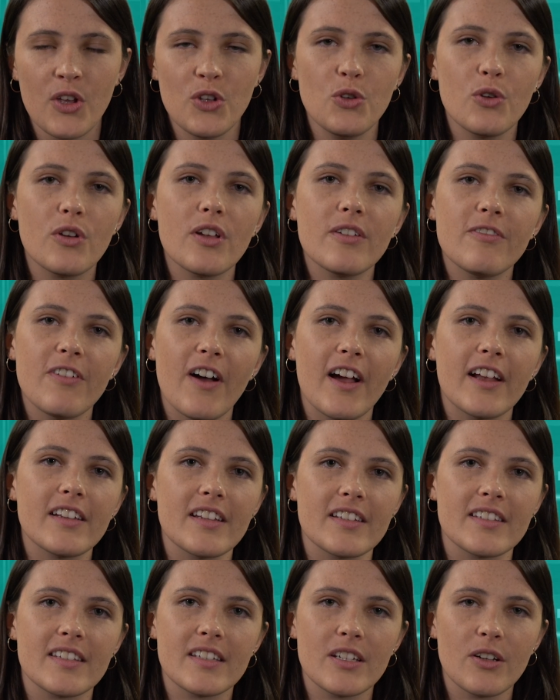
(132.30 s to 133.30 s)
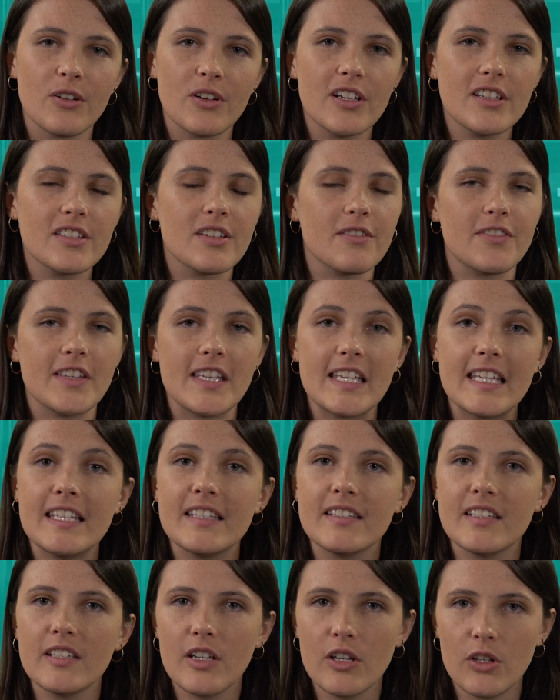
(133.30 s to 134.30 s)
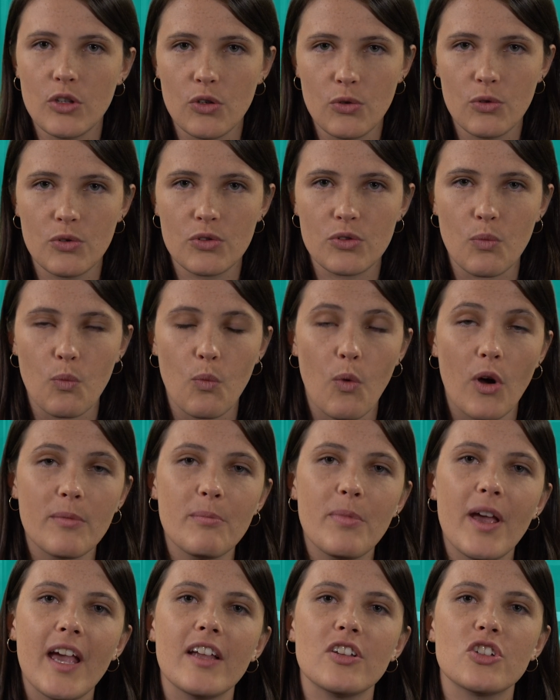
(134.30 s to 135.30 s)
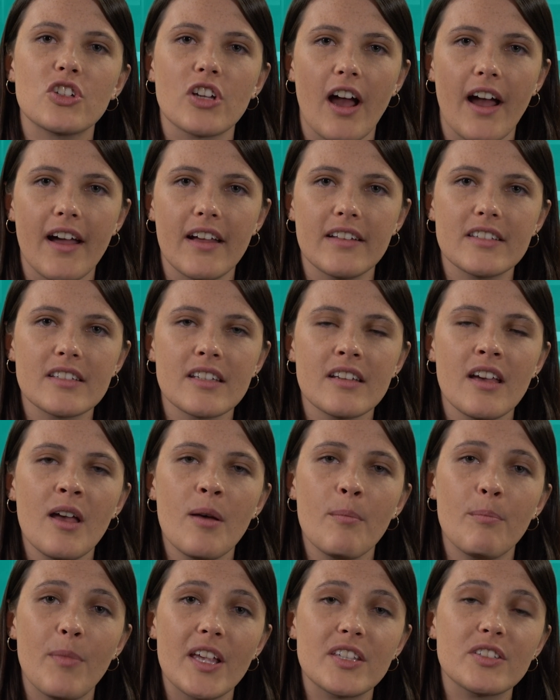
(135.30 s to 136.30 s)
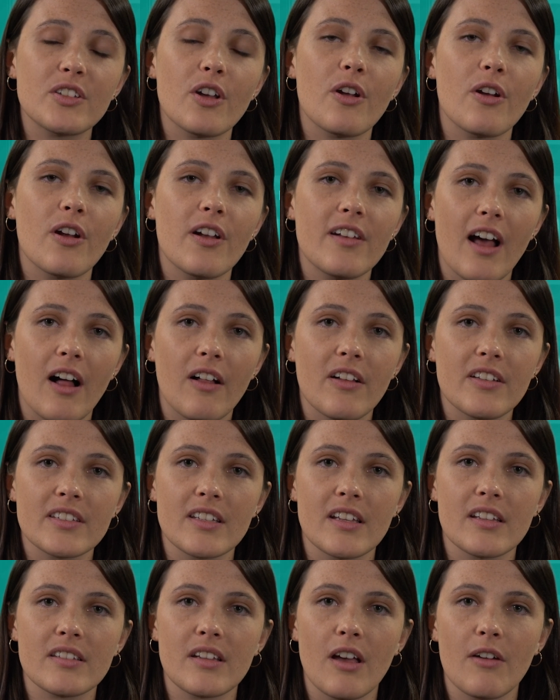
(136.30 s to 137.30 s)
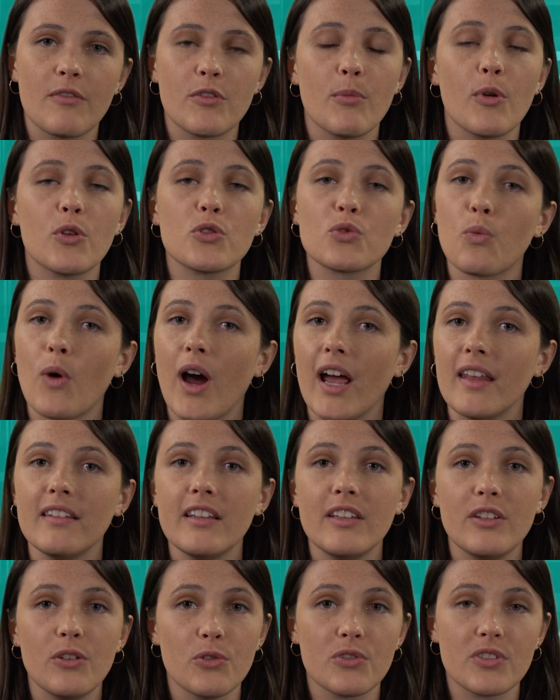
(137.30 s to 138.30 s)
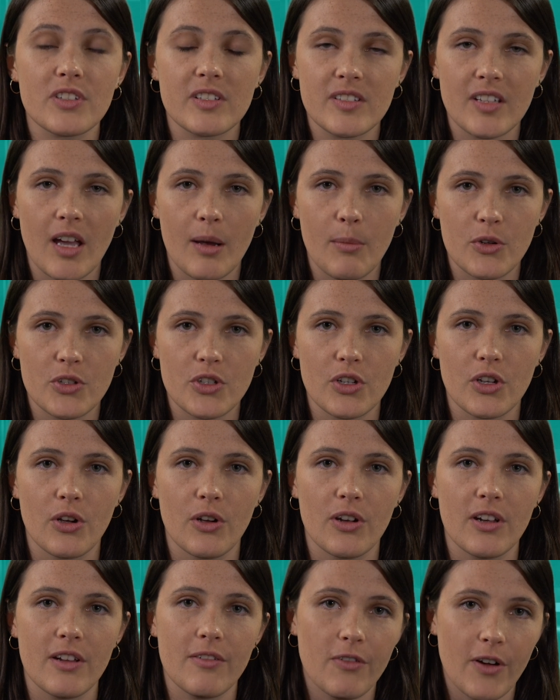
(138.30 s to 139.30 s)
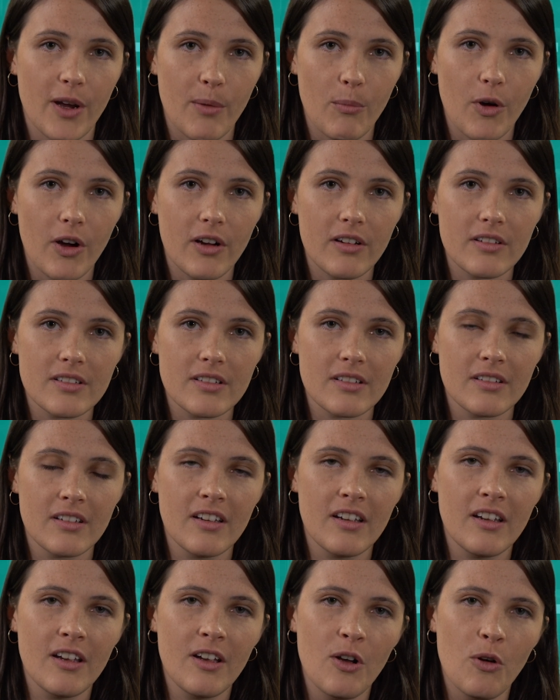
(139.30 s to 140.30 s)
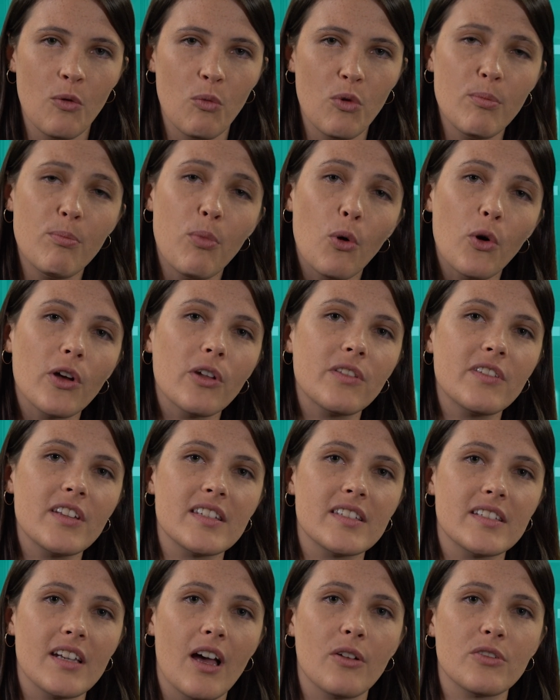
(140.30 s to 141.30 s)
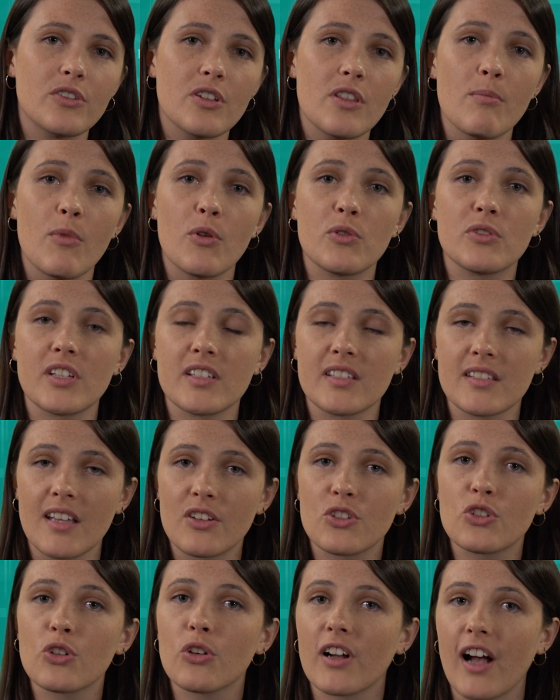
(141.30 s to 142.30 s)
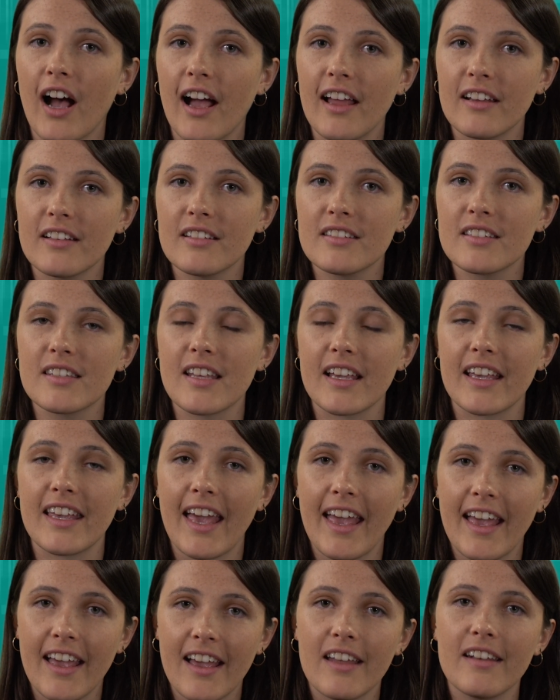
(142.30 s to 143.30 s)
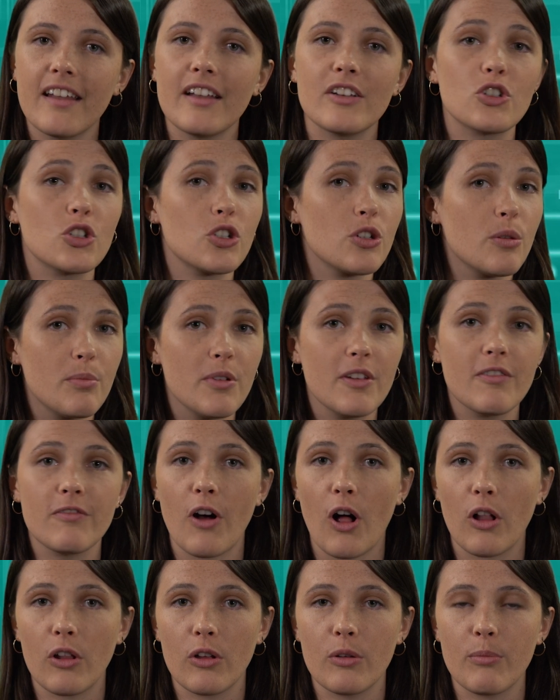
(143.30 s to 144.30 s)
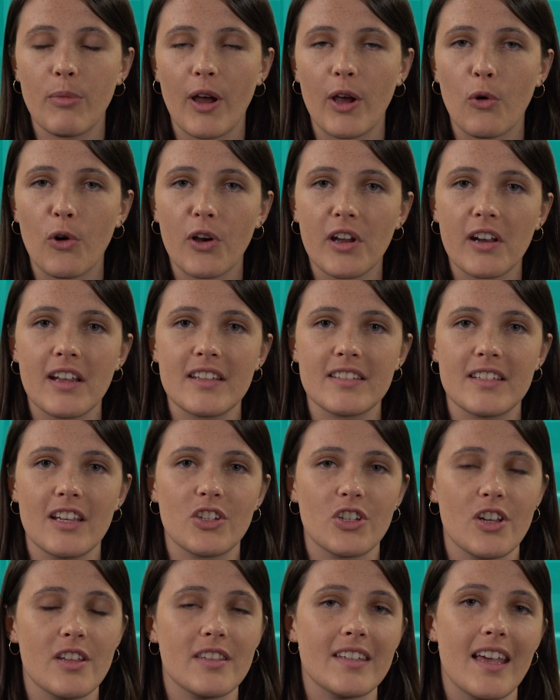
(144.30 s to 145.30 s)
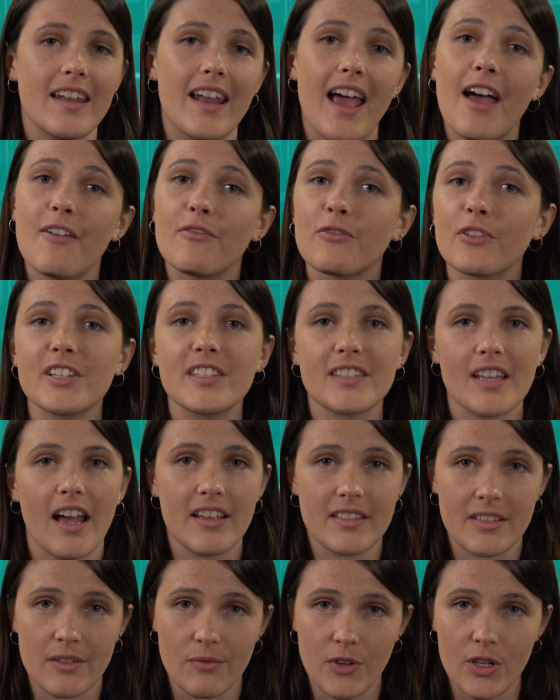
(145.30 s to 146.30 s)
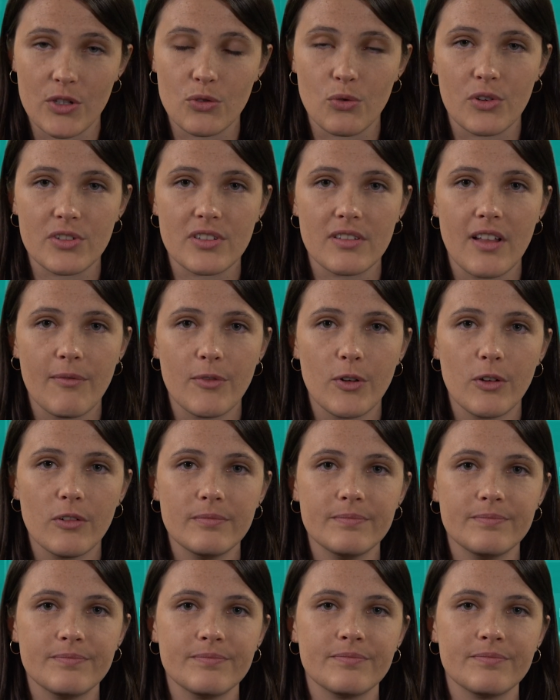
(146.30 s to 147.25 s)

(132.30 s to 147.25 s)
You can find a series of easy to use one-page guides based on our analysis of the most widely used cybersecurity frameworks. We boiled these down to the most essential guidance that can and should be followed by organizations at every size and resource level.